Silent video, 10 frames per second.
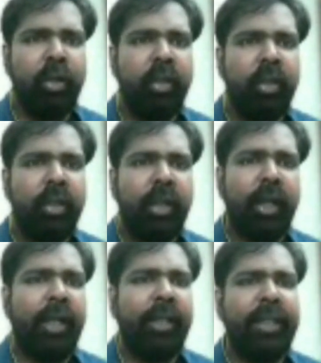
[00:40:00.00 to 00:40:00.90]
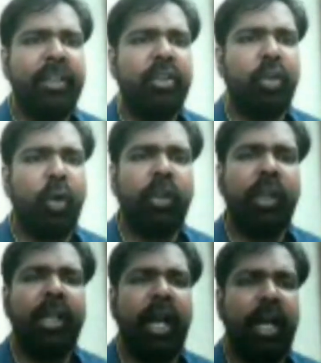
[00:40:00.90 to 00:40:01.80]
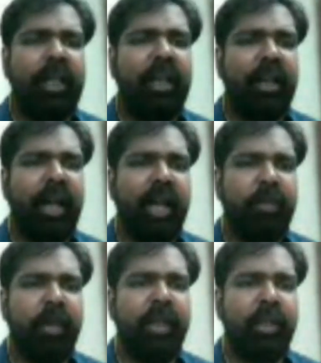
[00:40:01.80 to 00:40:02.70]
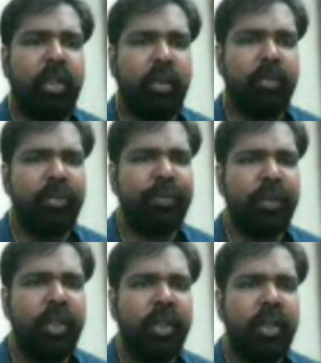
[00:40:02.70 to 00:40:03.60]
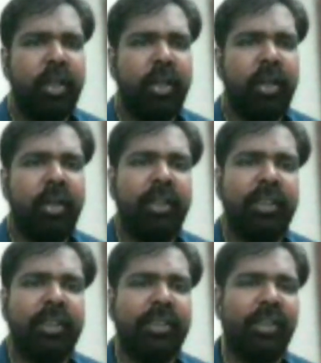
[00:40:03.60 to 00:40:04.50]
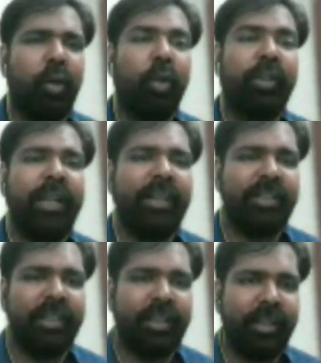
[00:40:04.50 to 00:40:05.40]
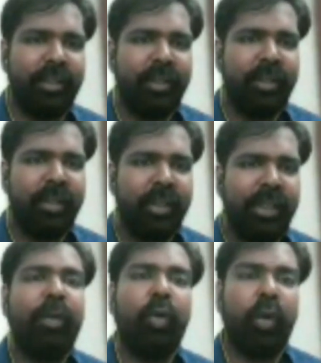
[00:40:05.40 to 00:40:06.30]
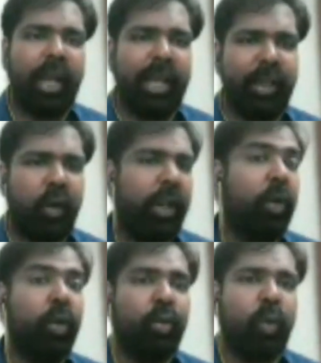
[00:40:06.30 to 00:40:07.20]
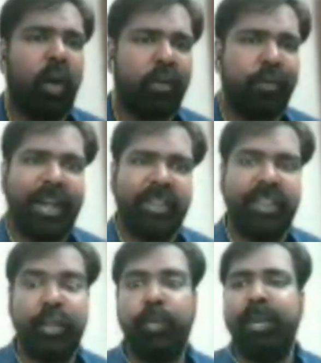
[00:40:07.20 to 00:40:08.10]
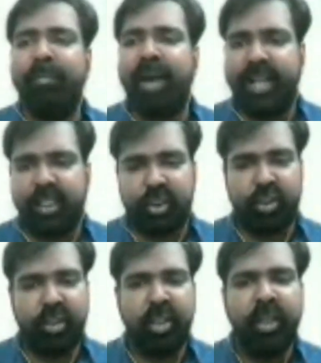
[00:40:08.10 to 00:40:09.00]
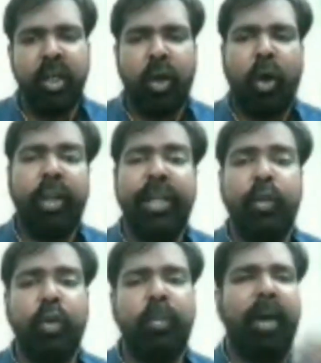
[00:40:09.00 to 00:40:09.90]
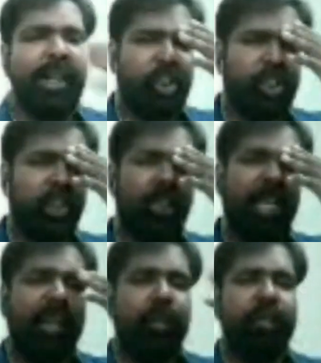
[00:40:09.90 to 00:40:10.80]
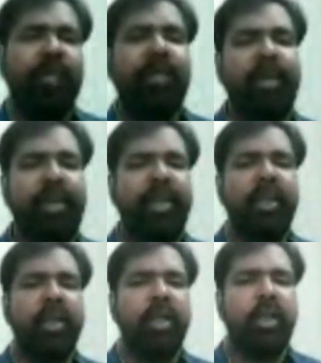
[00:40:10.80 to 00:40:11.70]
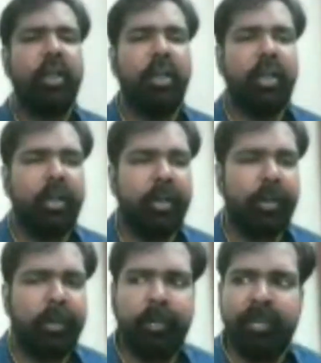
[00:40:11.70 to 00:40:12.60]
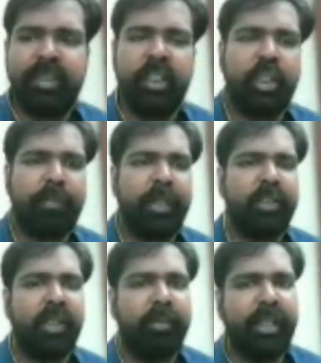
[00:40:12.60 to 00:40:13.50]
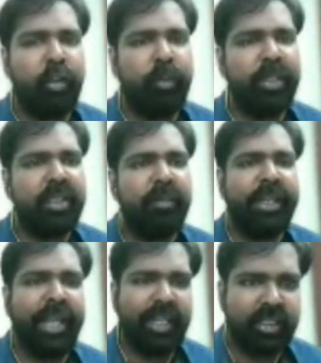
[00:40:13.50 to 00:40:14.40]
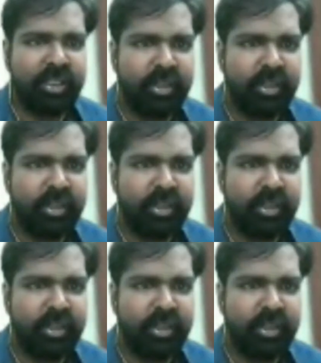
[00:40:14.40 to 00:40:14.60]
and he is totally unreliable in terms of uh, his uh, authenticity. He could lie, or he could thwart facts, he could be biased, or he could, by sheer lack of memory, uh, misinterpret something to be something else.